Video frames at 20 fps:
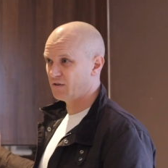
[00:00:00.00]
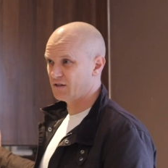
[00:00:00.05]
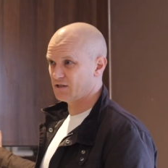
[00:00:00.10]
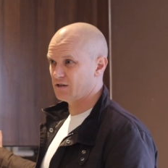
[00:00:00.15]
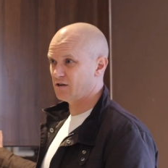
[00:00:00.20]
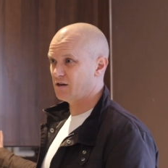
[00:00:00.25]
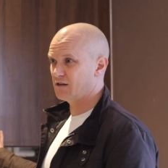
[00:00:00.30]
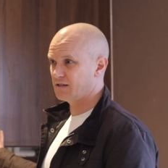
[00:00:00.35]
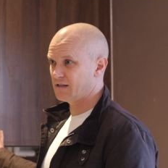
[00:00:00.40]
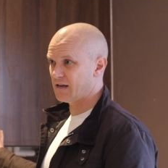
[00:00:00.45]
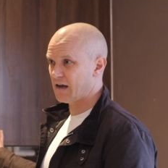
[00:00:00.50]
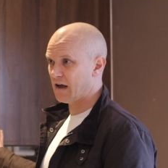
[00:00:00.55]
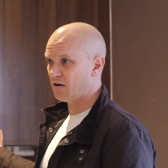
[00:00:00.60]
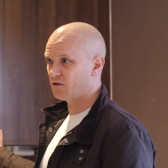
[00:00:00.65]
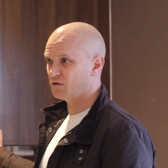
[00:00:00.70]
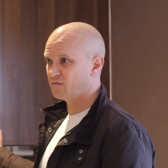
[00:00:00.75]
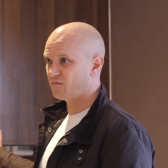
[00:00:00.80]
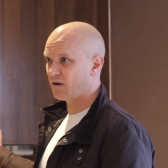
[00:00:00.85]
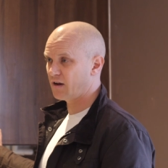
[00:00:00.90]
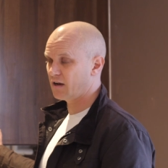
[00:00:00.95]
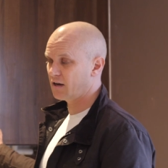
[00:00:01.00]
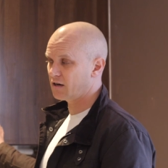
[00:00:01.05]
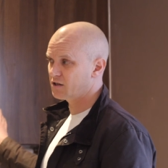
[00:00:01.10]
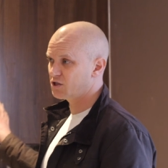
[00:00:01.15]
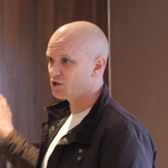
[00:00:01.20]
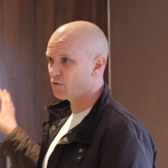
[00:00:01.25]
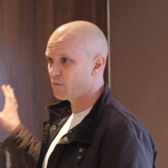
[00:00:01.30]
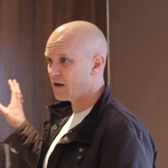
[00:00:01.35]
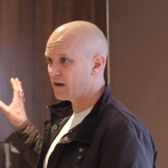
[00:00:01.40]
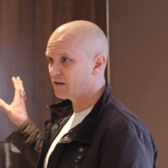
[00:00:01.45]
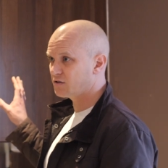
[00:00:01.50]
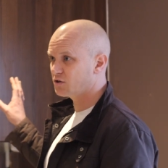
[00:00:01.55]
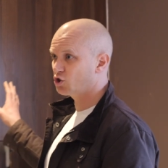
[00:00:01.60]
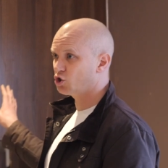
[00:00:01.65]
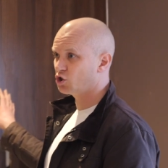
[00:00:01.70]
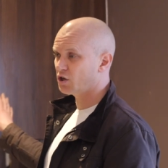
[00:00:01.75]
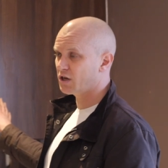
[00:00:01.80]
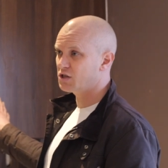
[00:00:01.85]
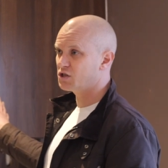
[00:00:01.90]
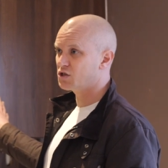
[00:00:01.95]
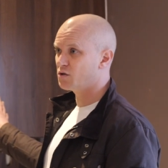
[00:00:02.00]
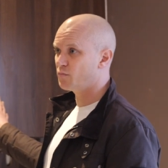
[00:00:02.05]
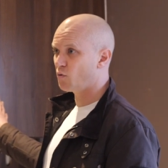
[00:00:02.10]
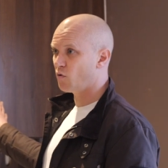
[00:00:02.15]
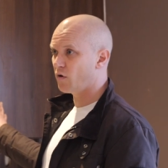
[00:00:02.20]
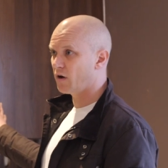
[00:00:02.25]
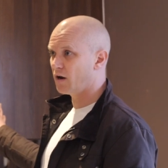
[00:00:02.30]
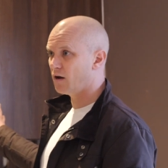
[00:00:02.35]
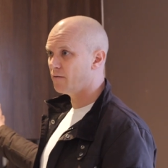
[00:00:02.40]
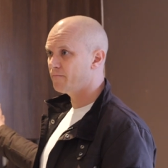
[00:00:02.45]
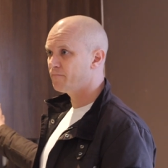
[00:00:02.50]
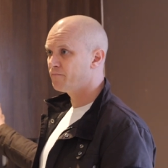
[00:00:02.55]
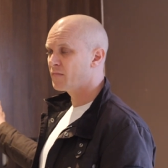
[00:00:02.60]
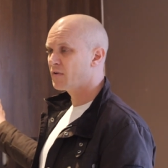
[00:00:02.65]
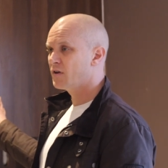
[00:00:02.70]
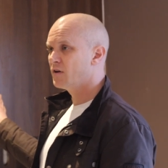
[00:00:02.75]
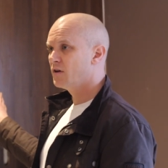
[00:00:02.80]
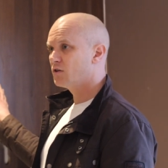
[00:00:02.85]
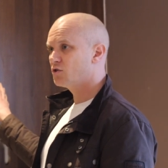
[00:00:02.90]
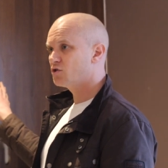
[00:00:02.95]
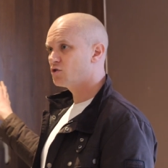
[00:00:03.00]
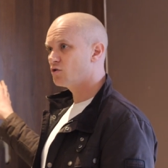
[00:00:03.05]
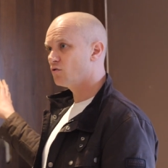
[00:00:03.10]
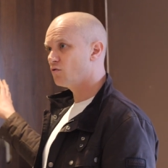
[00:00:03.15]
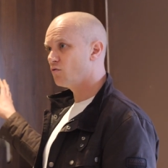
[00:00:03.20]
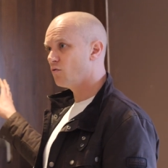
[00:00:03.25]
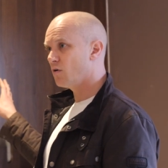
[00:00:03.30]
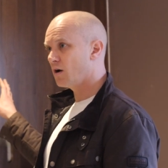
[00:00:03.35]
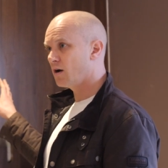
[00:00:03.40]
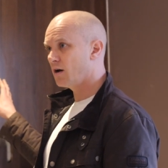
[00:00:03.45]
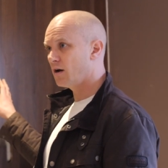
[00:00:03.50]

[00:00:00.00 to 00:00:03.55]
for the size of the house, frankly. So we had to change the boiler to